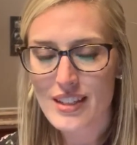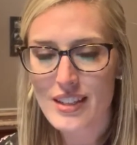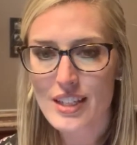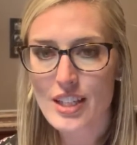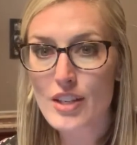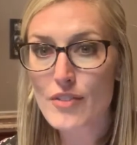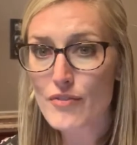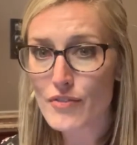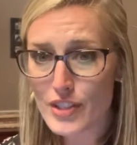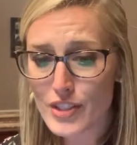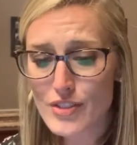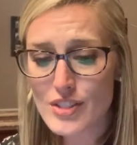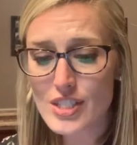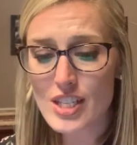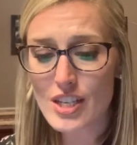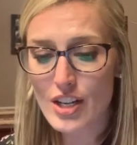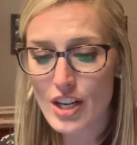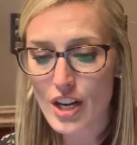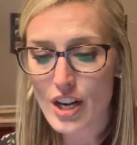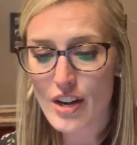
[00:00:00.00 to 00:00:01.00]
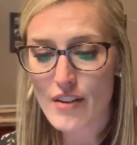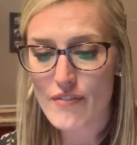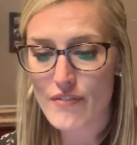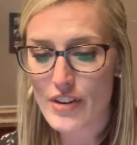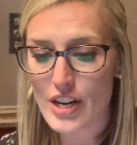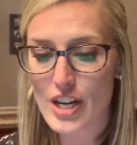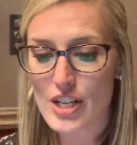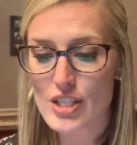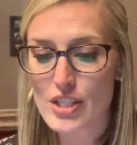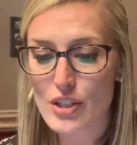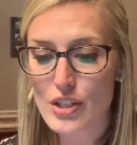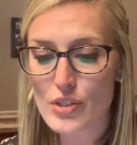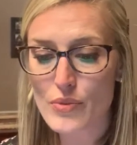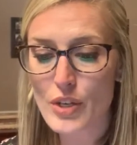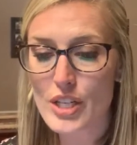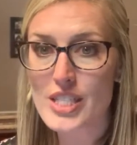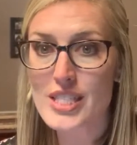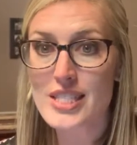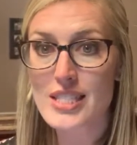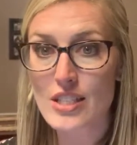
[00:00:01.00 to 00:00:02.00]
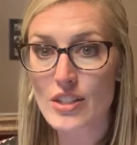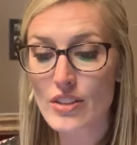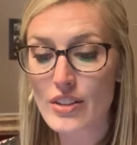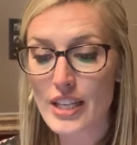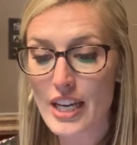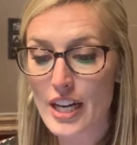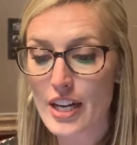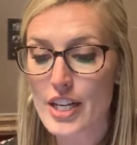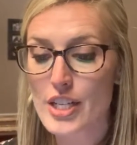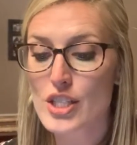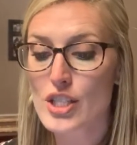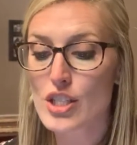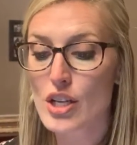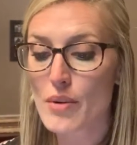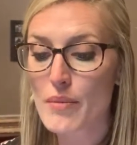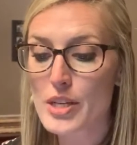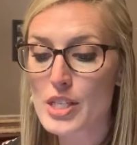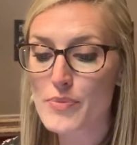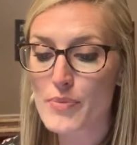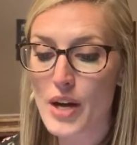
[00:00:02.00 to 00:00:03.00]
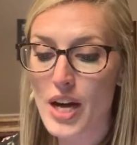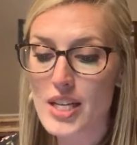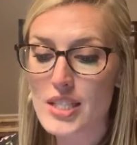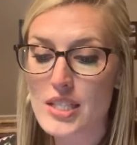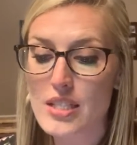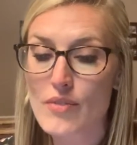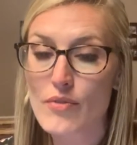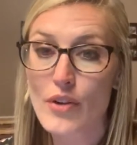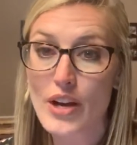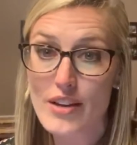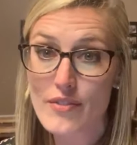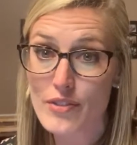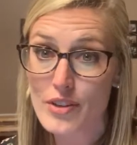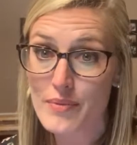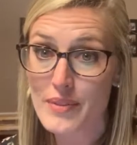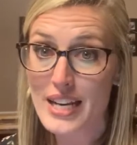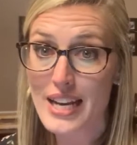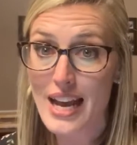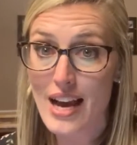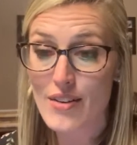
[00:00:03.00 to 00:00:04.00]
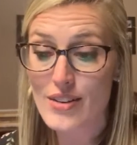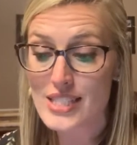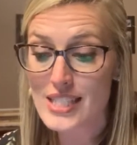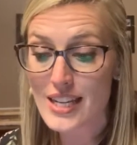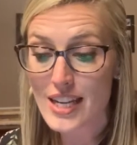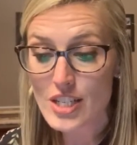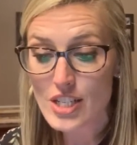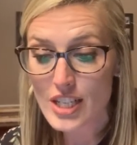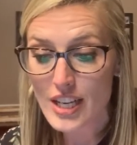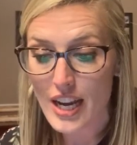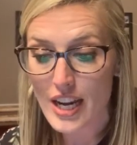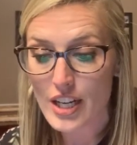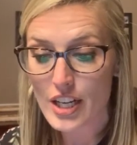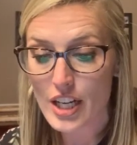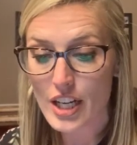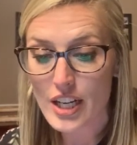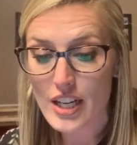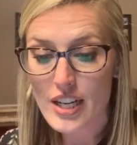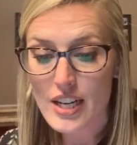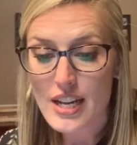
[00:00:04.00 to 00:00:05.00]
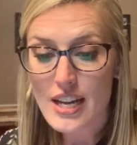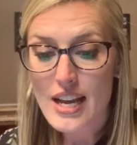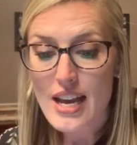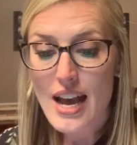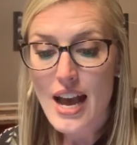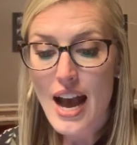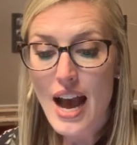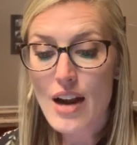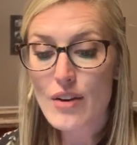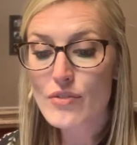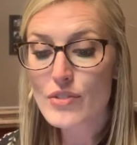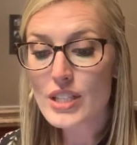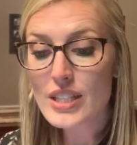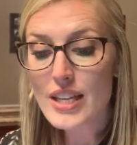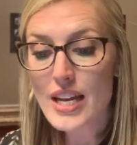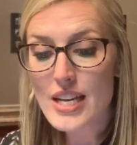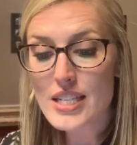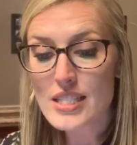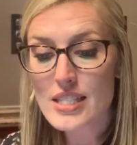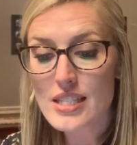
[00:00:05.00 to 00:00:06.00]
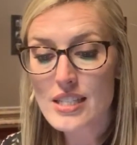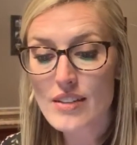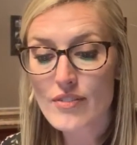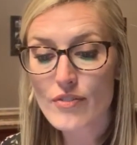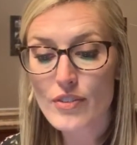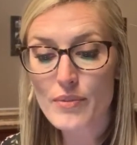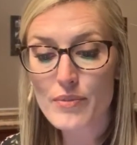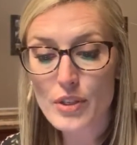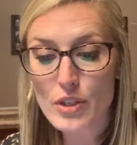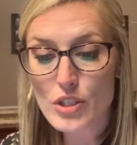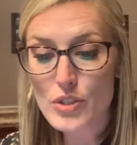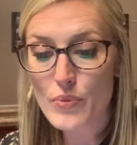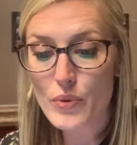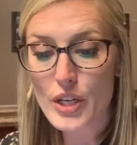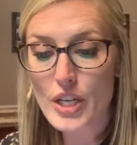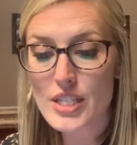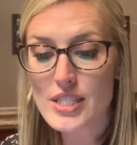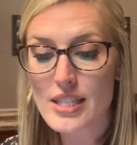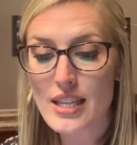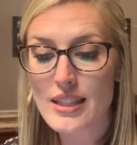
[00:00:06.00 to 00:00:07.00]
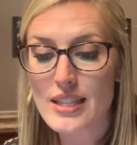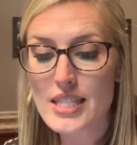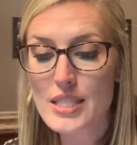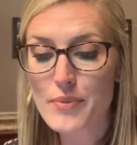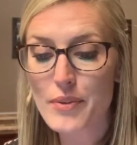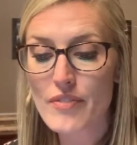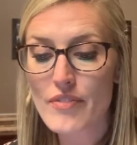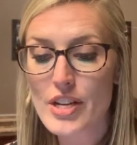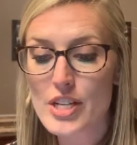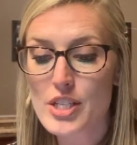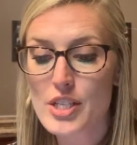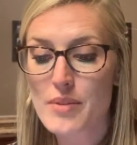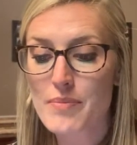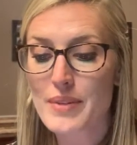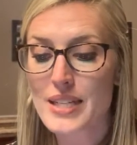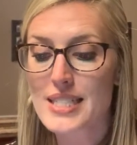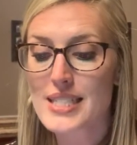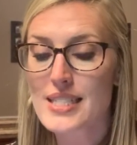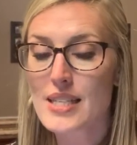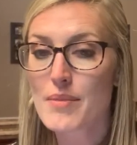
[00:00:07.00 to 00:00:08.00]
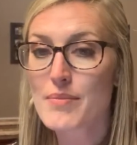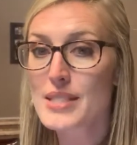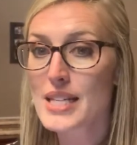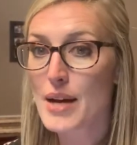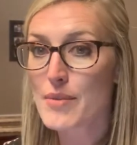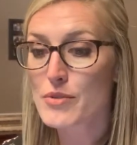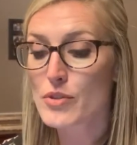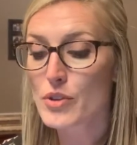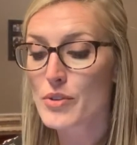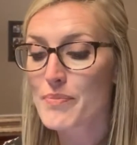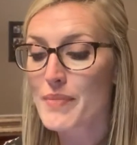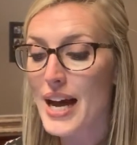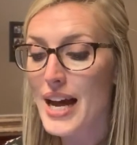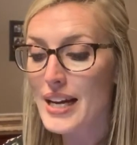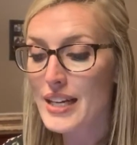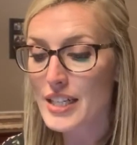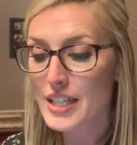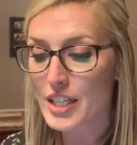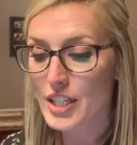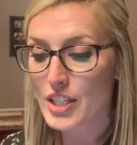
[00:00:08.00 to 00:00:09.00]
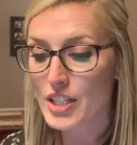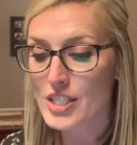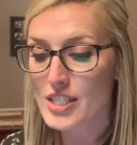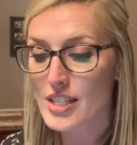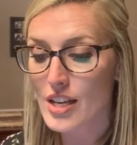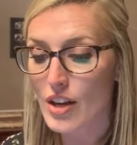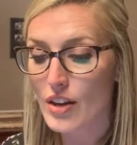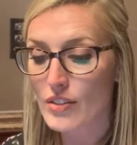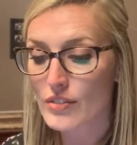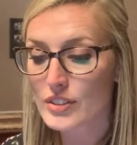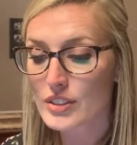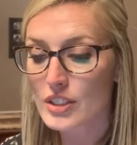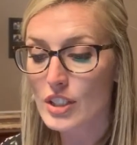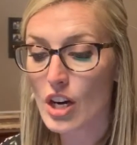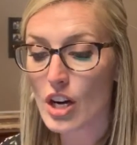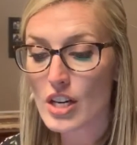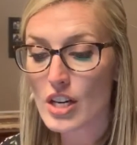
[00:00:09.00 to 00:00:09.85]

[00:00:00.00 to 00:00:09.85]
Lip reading: Confused and hurt at first, those words still carry so much positive weight for me now as an educator. I realized from those words that this profession means sometimes reminding ourselves,